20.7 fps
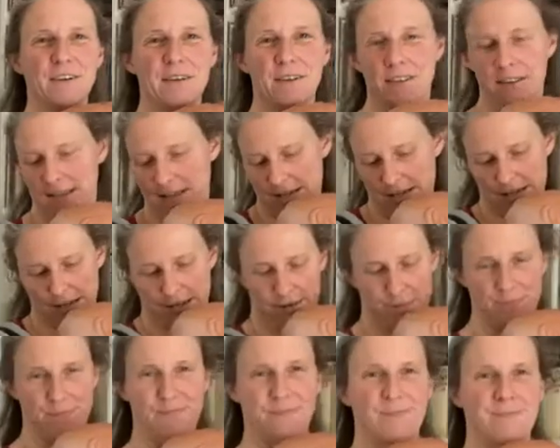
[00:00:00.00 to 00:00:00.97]
There you go.
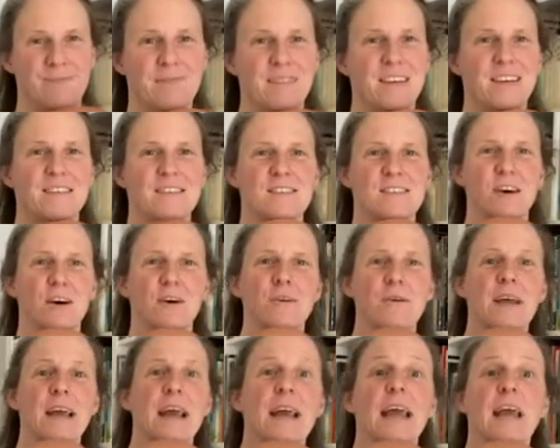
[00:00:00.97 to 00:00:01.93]
So
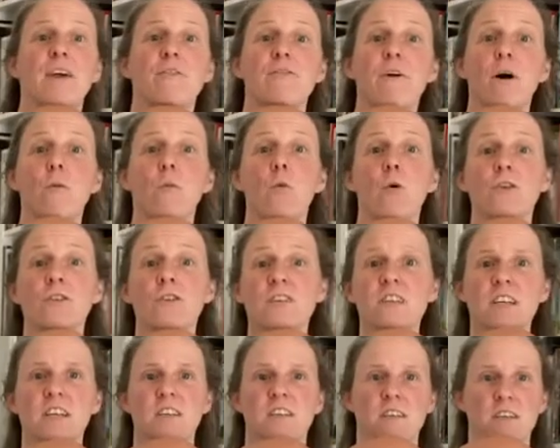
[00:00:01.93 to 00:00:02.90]
if I
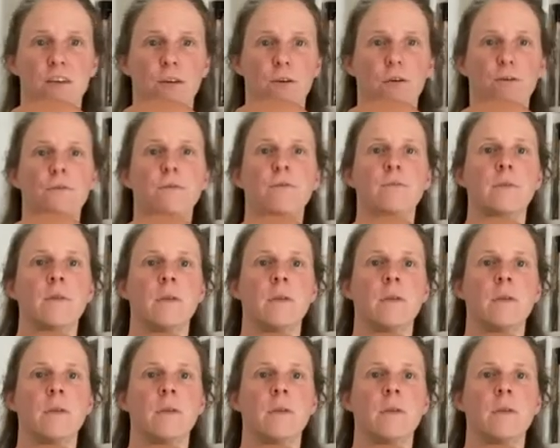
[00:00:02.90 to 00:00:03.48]
wanted to,